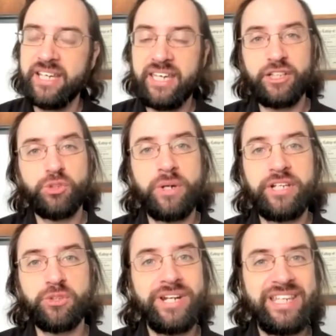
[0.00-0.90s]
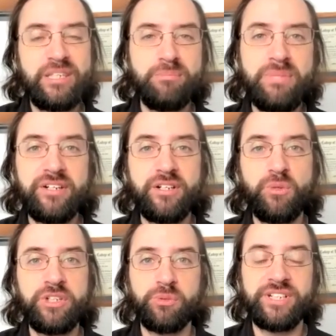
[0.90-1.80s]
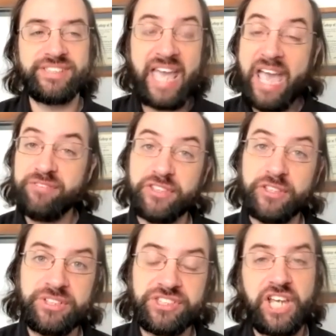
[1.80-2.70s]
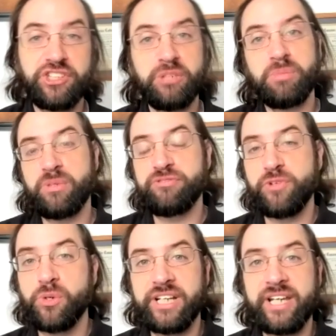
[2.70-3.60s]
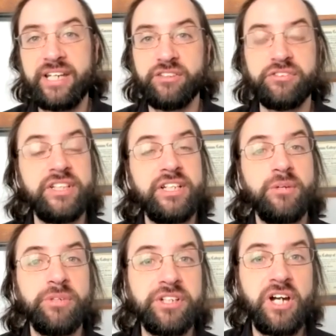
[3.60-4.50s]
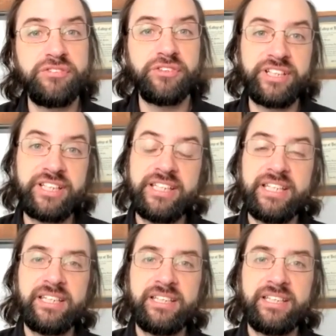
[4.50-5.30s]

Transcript: And in 2020, in the middle, which was after the recession, but before any kind of recovery,